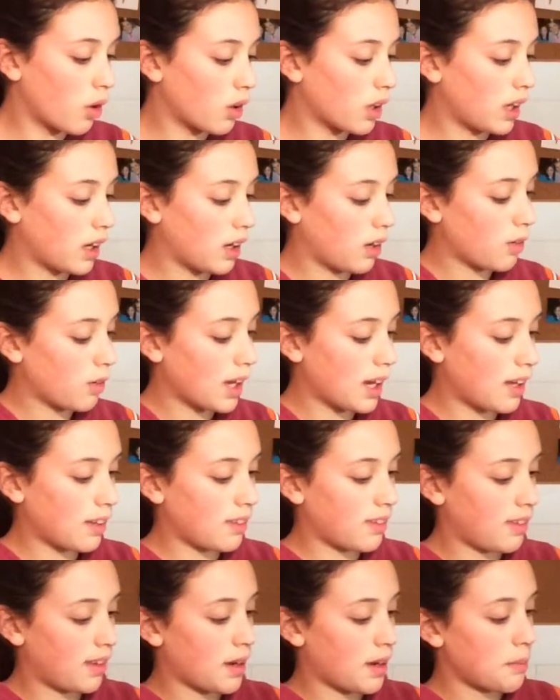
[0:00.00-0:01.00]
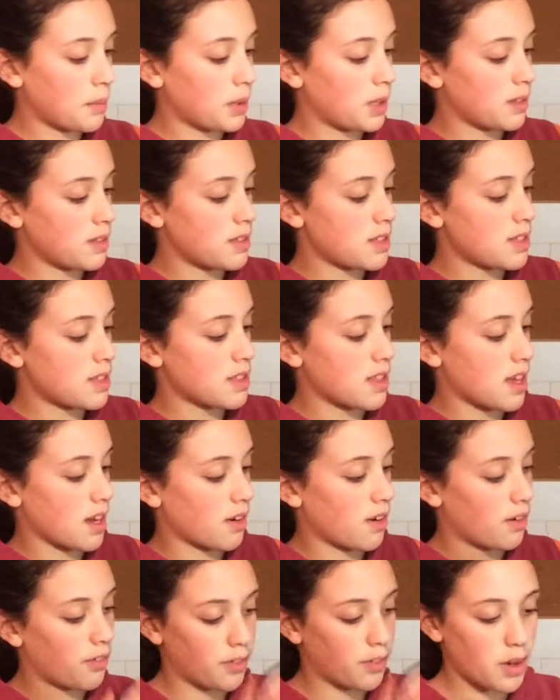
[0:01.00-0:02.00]
Okay, you can't see it, but there's this
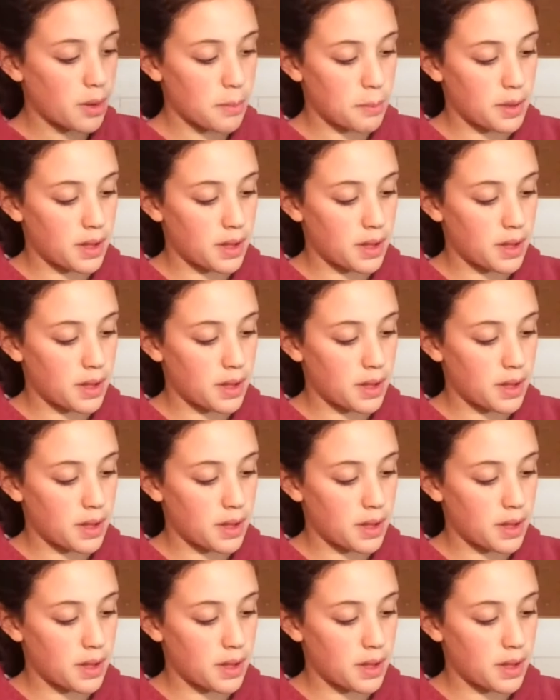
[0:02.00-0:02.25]
thing over it,